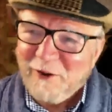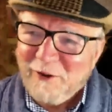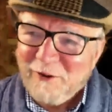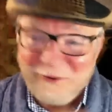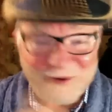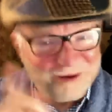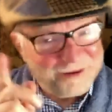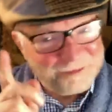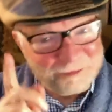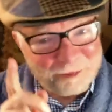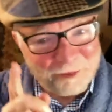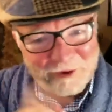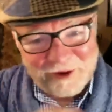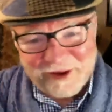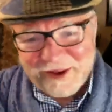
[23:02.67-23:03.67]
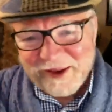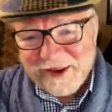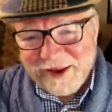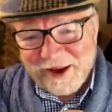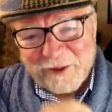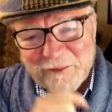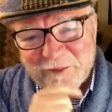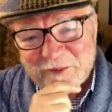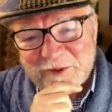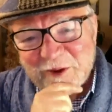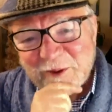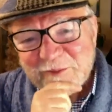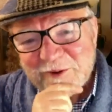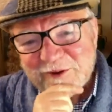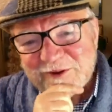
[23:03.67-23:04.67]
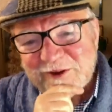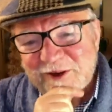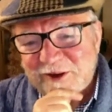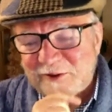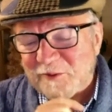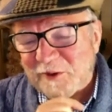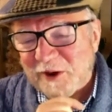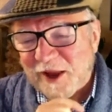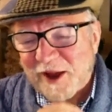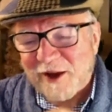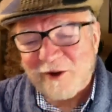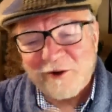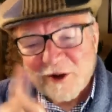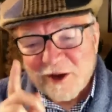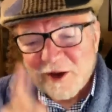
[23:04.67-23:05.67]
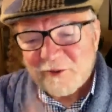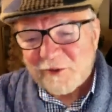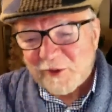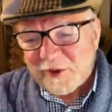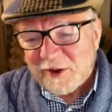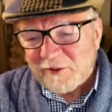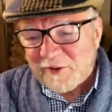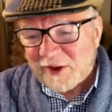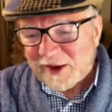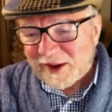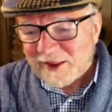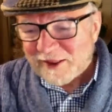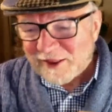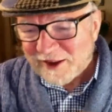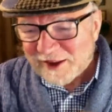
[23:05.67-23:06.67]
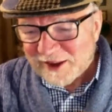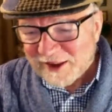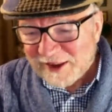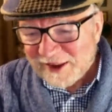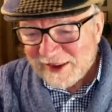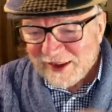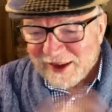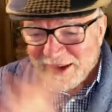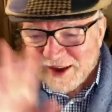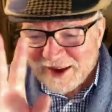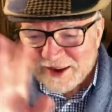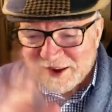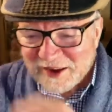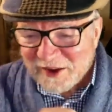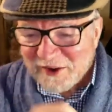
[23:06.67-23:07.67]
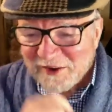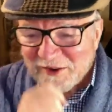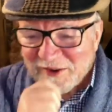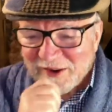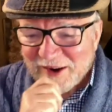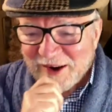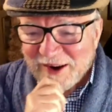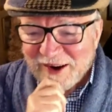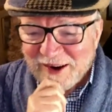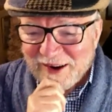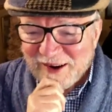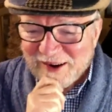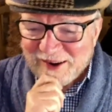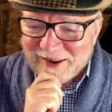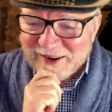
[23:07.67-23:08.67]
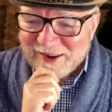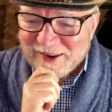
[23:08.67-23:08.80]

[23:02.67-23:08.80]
oh boy, I'm, just looking for now. If it, if I get lucky, hi Neil. Uh,